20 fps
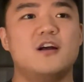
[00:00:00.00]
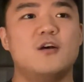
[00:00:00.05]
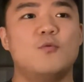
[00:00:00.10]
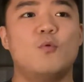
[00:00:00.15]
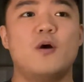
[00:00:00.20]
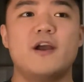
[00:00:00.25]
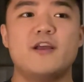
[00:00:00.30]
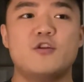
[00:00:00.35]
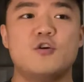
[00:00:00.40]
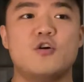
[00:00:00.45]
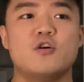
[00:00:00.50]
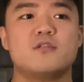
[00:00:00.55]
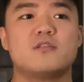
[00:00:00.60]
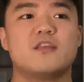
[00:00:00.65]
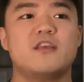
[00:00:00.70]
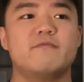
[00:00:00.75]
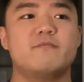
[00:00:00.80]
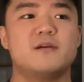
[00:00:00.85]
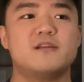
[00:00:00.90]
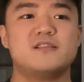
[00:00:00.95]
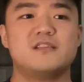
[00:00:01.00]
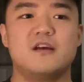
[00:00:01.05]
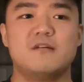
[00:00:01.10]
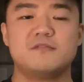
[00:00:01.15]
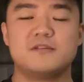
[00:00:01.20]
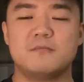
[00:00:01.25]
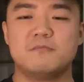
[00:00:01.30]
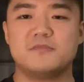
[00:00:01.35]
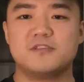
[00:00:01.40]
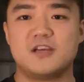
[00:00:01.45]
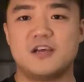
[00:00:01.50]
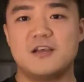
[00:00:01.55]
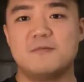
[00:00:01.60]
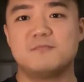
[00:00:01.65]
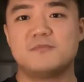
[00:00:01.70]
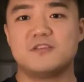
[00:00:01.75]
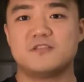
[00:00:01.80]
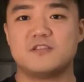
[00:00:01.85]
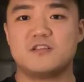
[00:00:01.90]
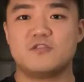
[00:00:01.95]
Why not give myself some time
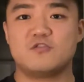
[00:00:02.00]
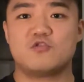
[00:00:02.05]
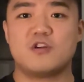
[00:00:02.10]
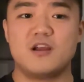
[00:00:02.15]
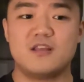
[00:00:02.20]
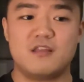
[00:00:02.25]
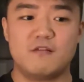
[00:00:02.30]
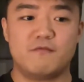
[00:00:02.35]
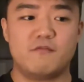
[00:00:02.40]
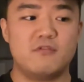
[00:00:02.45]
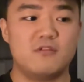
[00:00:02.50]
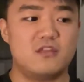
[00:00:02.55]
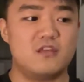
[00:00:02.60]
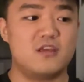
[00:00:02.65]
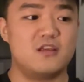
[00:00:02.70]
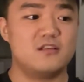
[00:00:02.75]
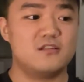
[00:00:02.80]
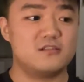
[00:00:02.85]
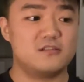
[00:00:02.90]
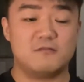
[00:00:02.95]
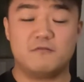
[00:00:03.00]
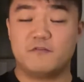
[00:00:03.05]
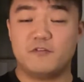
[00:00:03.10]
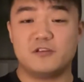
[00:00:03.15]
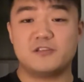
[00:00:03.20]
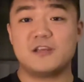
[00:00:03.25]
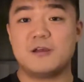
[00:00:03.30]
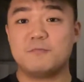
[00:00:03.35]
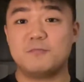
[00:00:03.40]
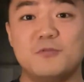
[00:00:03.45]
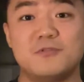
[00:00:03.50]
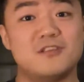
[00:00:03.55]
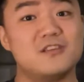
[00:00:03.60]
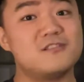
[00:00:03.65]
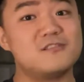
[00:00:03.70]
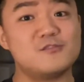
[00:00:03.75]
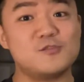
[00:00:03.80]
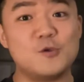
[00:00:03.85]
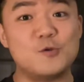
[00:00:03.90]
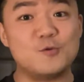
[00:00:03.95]
just to try different things? For example,
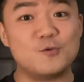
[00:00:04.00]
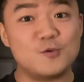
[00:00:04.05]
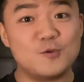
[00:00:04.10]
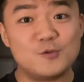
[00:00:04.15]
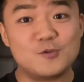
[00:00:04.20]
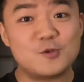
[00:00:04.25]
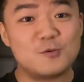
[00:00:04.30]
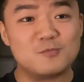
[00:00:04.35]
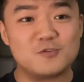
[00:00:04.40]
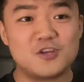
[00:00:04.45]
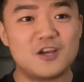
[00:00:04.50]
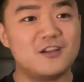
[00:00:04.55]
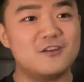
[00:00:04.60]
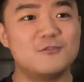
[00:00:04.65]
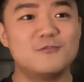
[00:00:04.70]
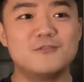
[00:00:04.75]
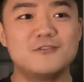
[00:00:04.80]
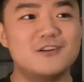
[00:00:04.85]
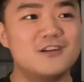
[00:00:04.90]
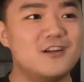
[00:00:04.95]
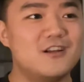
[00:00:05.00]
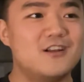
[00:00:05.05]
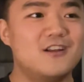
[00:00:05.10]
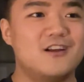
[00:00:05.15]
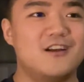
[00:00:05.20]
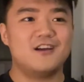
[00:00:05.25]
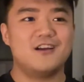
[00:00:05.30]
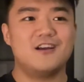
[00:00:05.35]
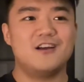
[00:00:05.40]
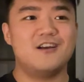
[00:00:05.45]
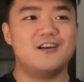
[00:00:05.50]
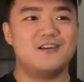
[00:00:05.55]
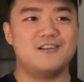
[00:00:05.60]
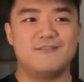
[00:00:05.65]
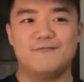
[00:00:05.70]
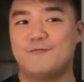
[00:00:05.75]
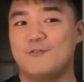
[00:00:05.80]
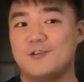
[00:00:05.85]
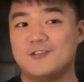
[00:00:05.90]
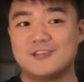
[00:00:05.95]
this YouTube channel,
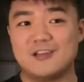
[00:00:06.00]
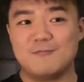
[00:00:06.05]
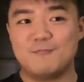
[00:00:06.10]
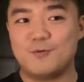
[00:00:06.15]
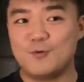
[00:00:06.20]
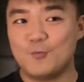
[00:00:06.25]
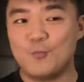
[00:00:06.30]
for example,